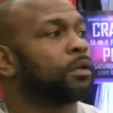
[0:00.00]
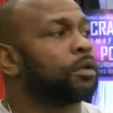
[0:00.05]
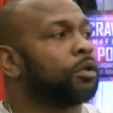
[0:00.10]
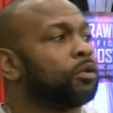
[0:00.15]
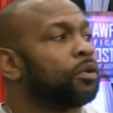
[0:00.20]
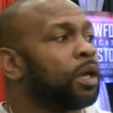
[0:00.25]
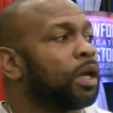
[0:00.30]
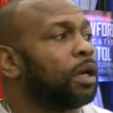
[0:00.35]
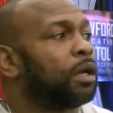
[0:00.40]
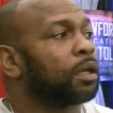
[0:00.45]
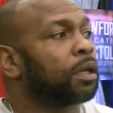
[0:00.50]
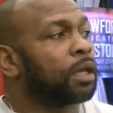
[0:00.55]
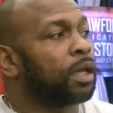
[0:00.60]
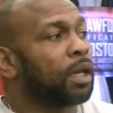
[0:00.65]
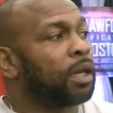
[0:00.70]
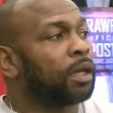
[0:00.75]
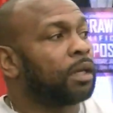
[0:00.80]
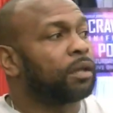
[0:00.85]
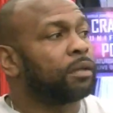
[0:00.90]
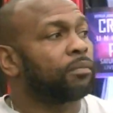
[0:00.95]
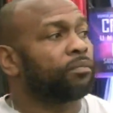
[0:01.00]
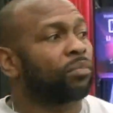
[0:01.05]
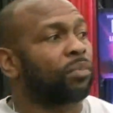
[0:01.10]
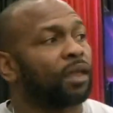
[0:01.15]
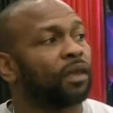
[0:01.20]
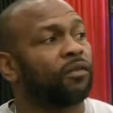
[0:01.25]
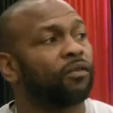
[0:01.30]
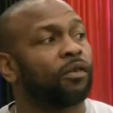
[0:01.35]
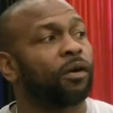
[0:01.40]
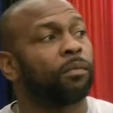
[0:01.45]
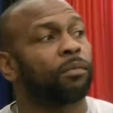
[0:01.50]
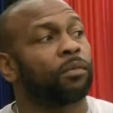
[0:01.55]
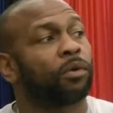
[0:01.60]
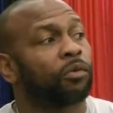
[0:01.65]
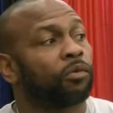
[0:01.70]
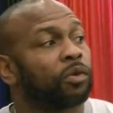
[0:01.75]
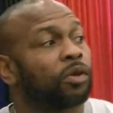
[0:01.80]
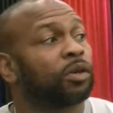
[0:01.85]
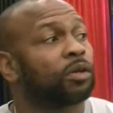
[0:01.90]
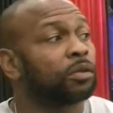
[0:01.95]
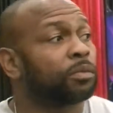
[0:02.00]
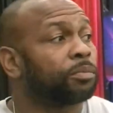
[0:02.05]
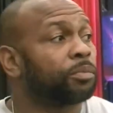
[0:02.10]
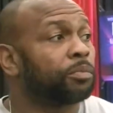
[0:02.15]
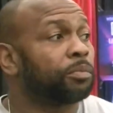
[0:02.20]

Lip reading: you got to look at it from a real